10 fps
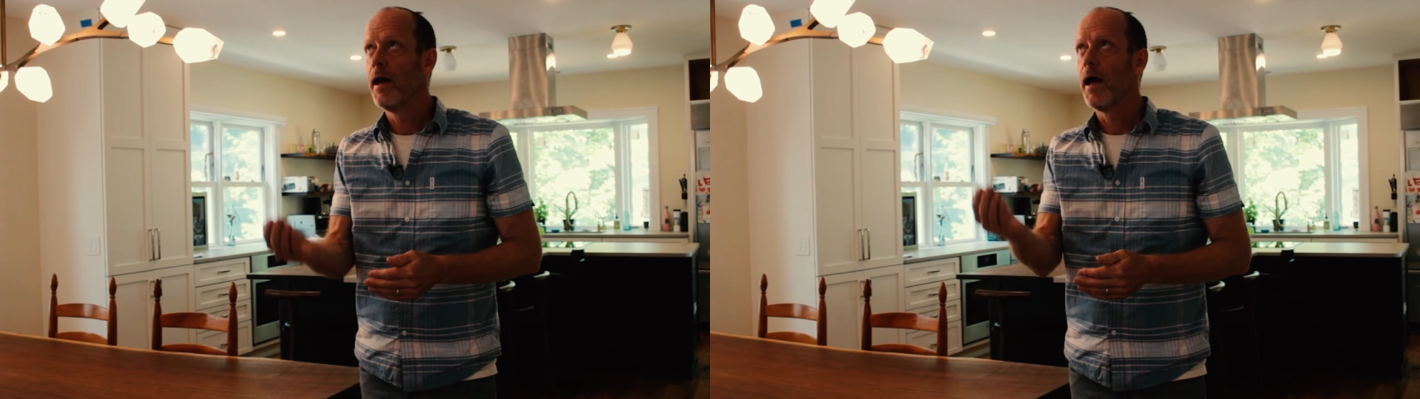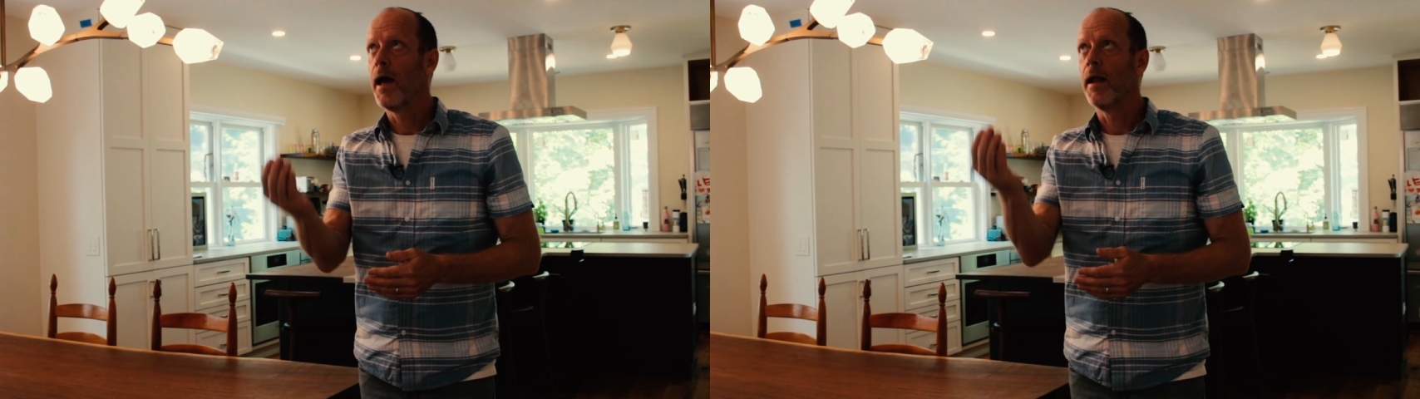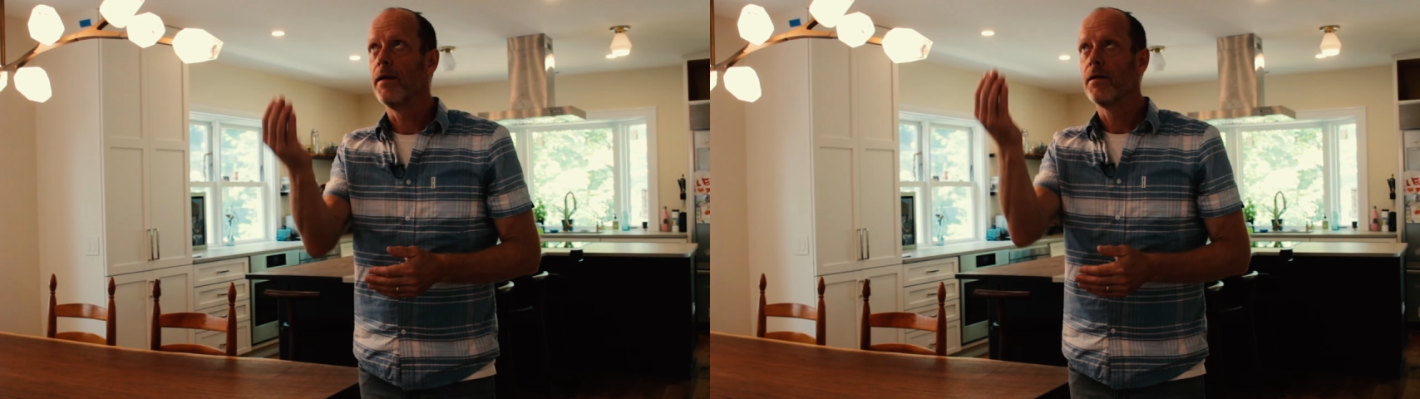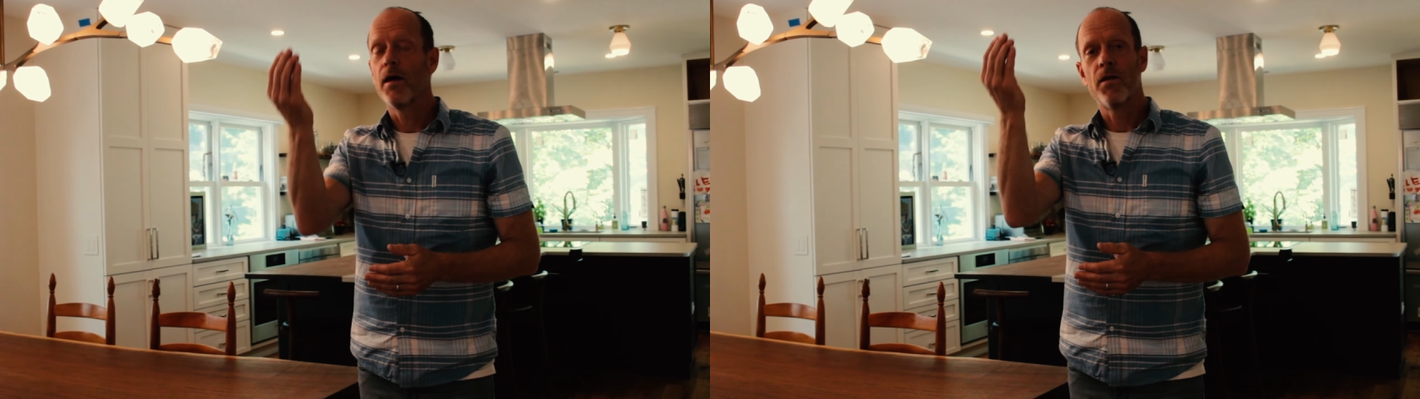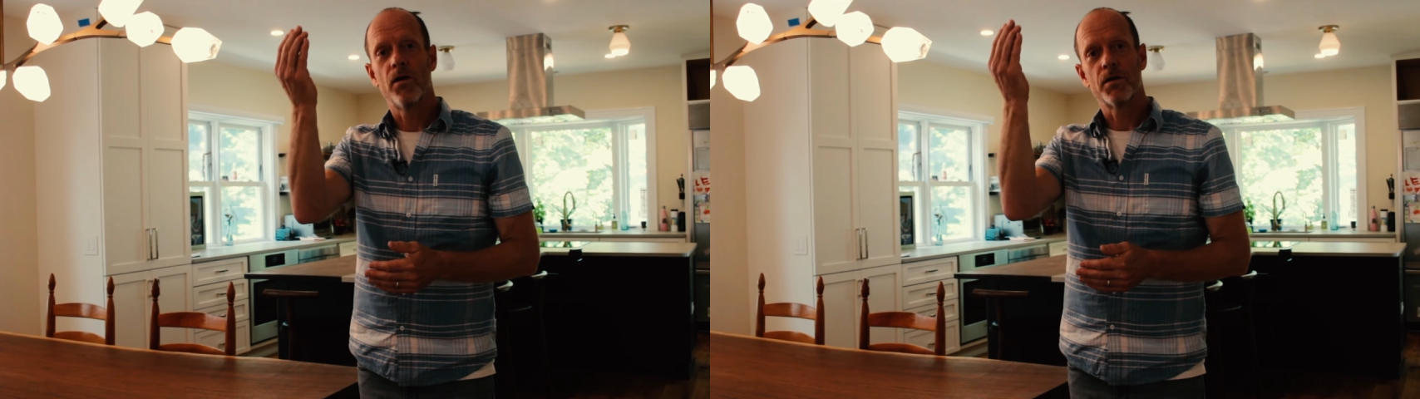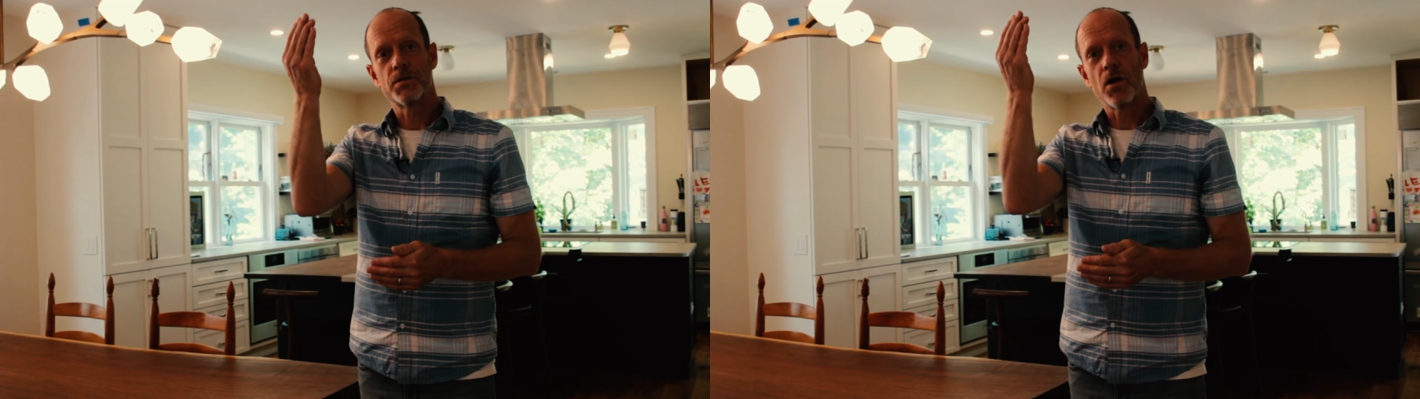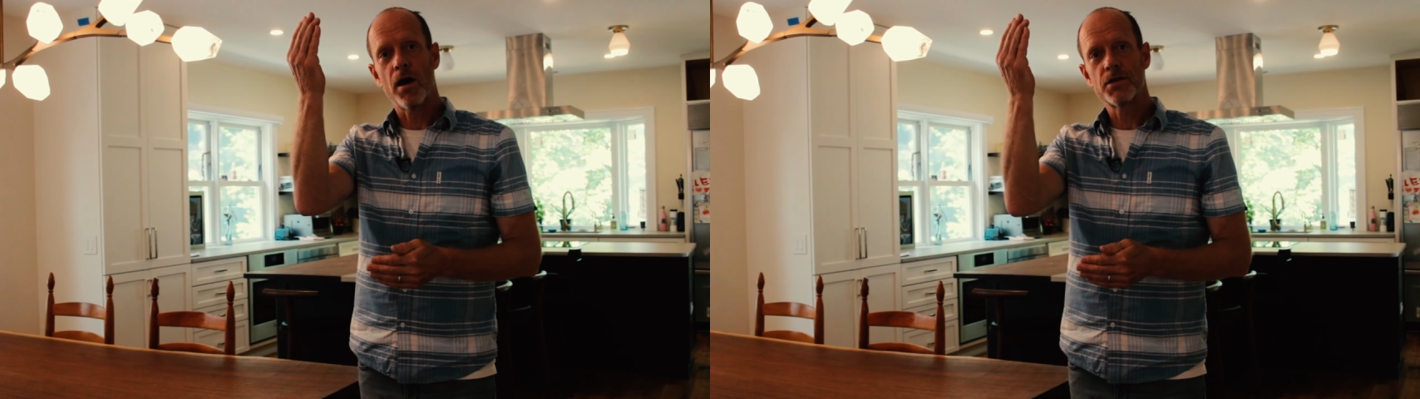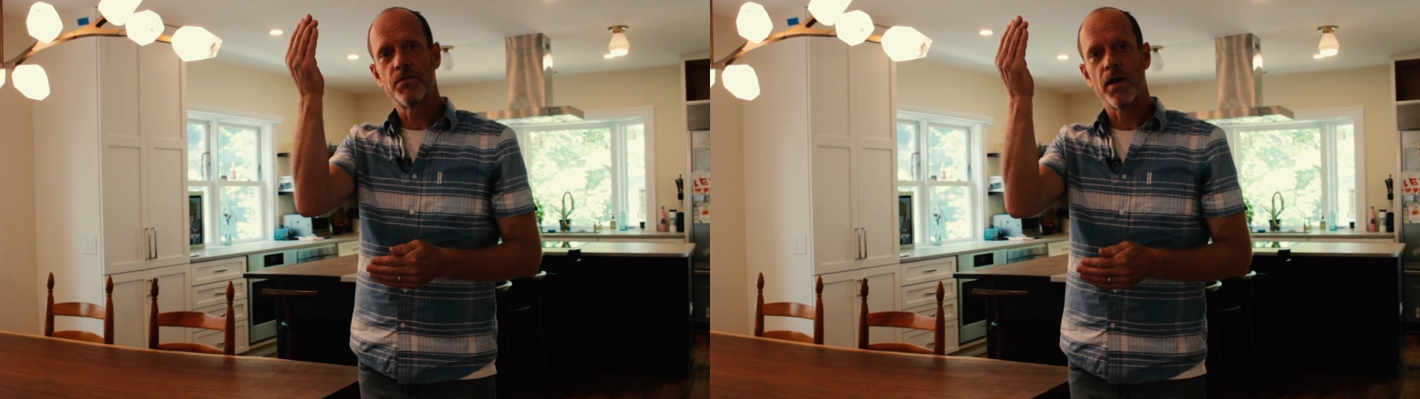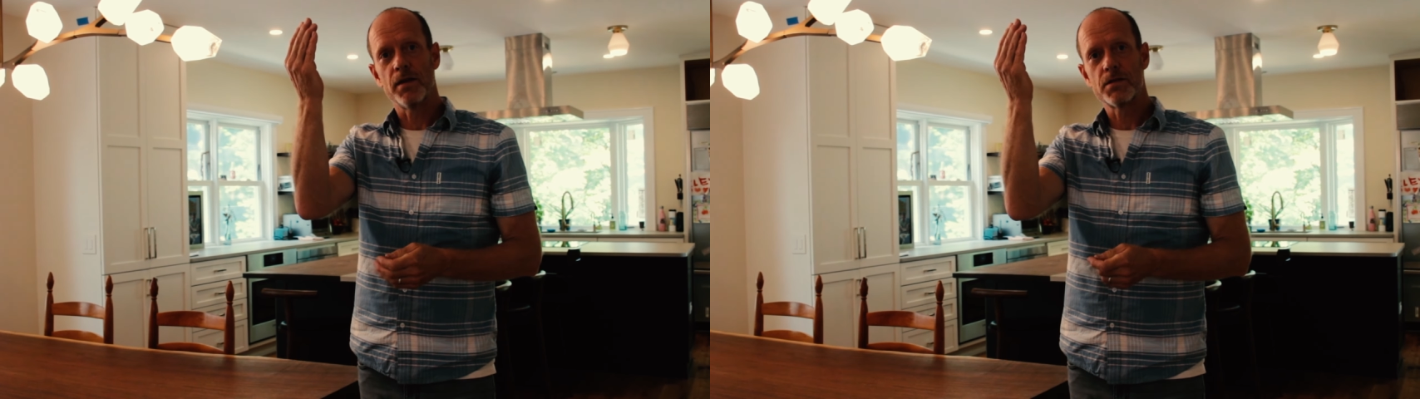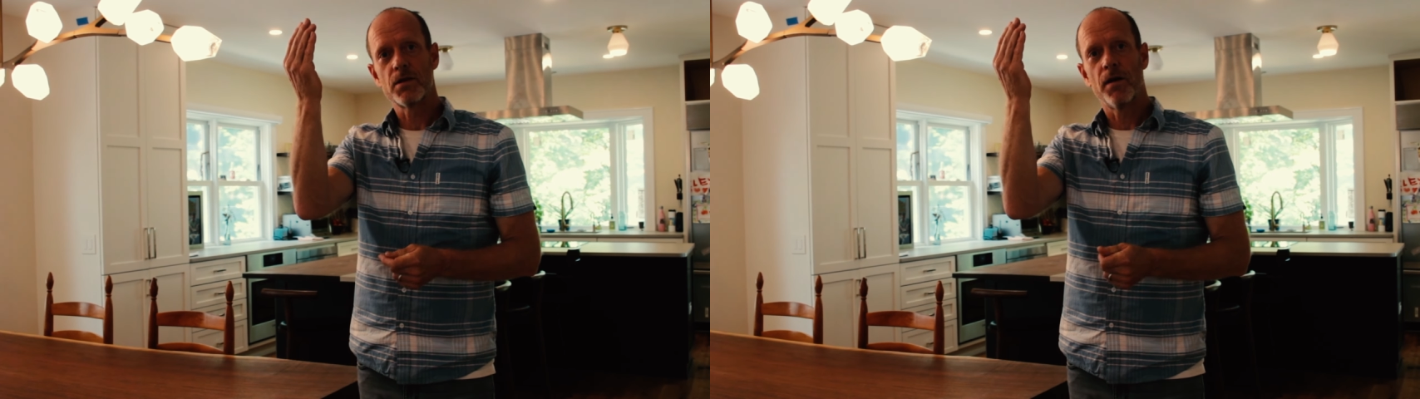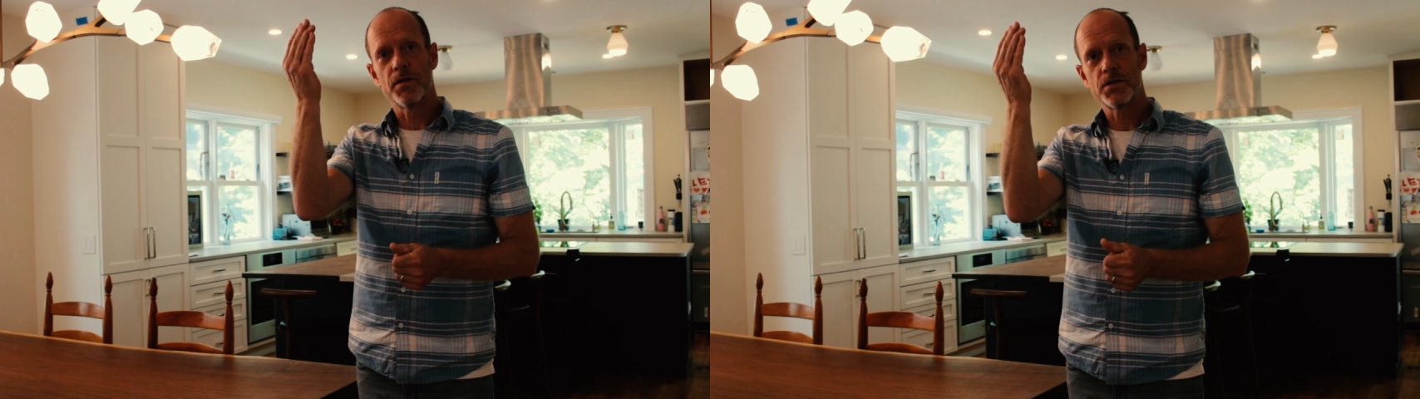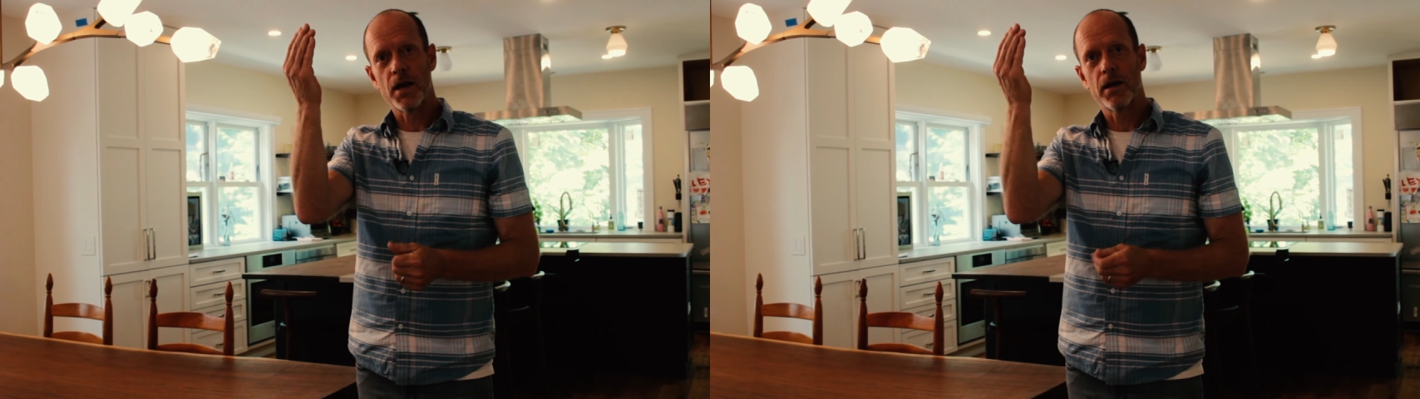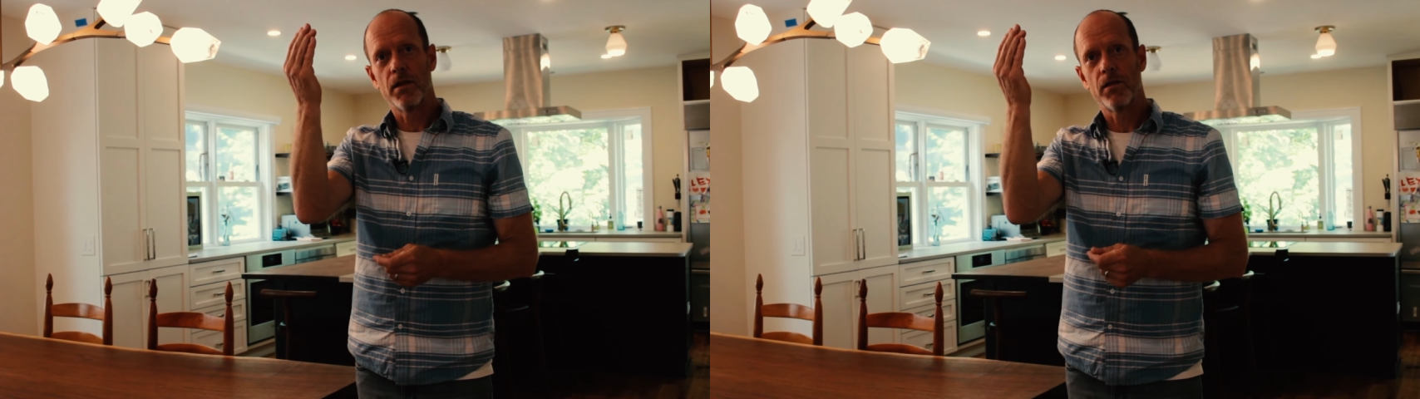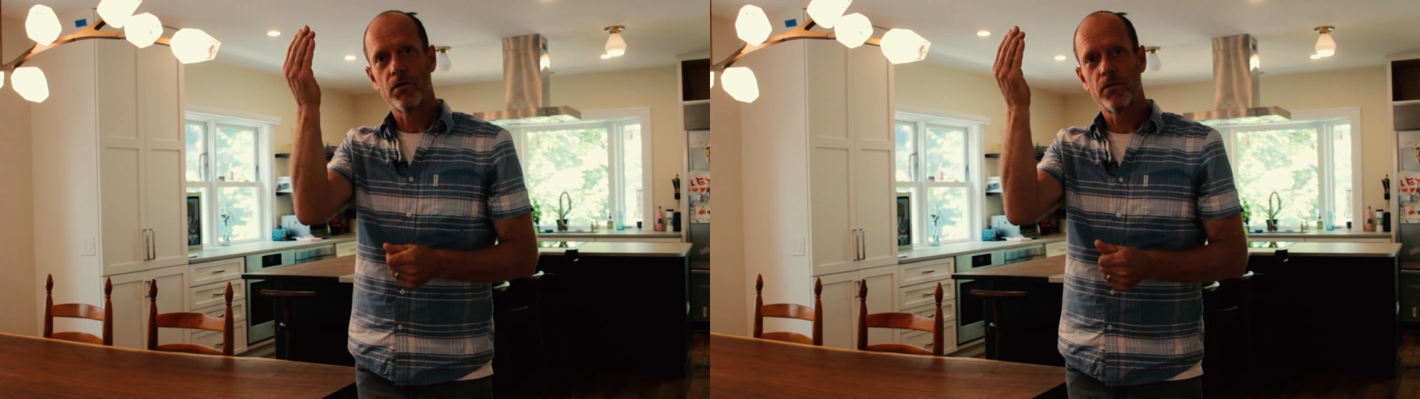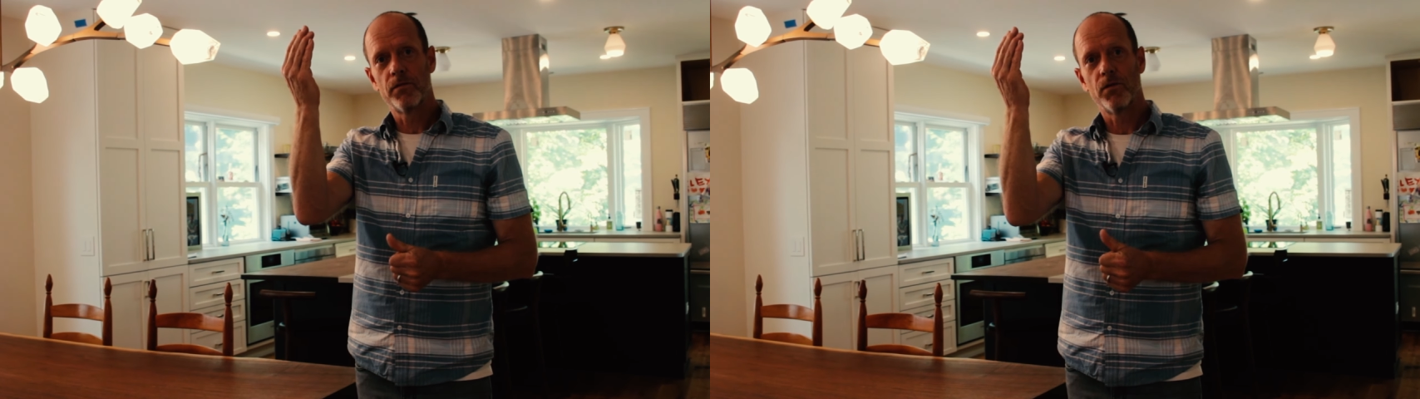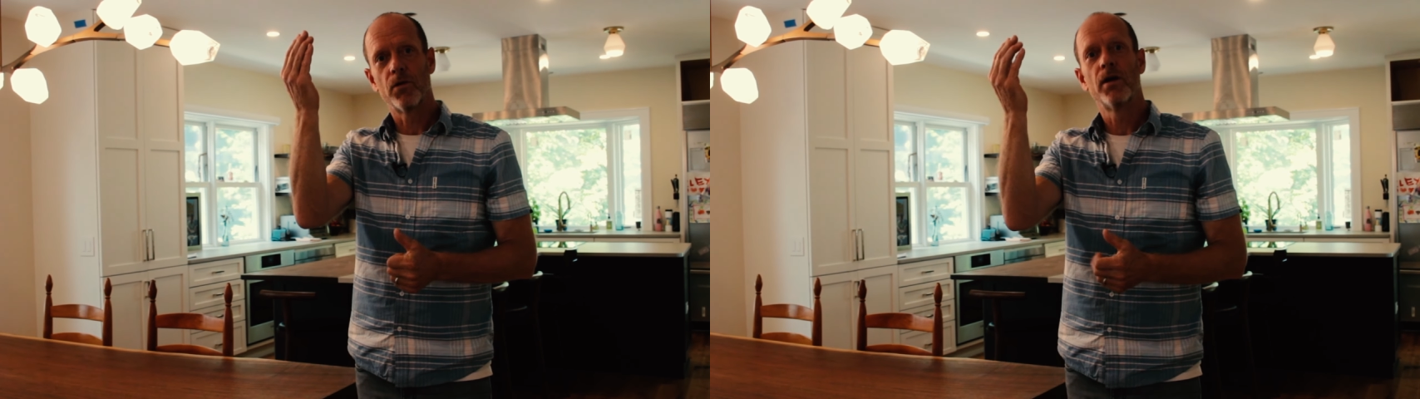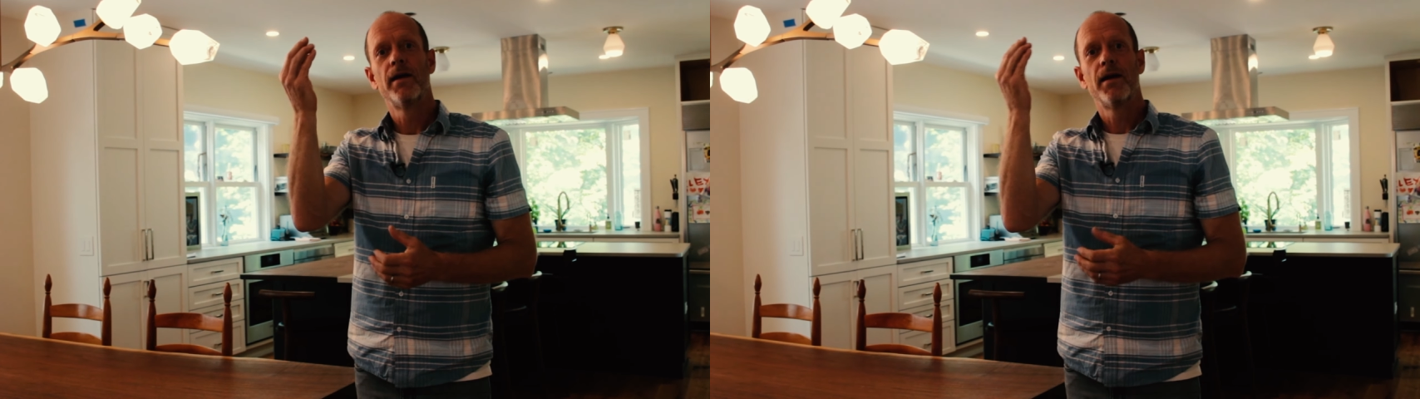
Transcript: and there are exhaust vents on the second and third floor